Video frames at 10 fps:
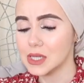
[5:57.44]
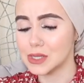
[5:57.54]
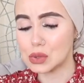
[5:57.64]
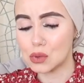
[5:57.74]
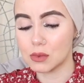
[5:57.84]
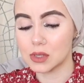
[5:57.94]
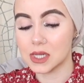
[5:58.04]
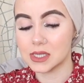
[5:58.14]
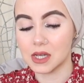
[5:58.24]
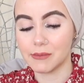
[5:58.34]
is normal
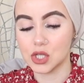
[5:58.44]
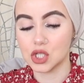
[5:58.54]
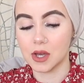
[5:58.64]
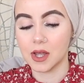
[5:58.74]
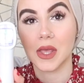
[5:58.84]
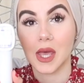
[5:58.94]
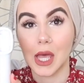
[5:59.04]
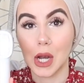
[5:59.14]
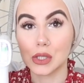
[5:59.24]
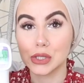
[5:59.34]
temperature
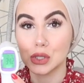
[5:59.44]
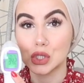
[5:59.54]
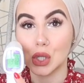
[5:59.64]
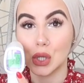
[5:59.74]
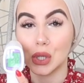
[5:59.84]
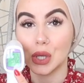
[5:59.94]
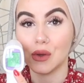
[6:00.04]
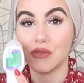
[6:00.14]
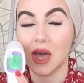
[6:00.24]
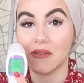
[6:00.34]
it'll also show you
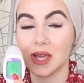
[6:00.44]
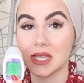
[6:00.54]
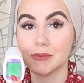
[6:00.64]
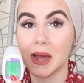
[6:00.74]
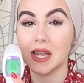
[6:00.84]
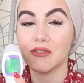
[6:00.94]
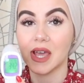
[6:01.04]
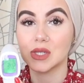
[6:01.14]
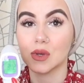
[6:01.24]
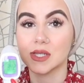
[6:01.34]
if you have like a smiley
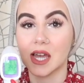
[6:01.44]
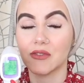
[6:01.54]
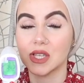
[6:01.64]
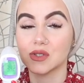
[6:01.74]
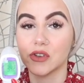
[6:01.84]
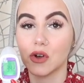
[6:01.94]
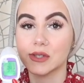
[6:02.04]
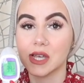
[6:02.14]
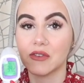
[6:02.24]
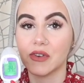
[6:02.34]
face or a sad face so if you've got a
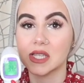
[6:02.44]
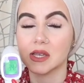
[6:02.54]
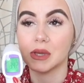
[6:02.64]
sad face that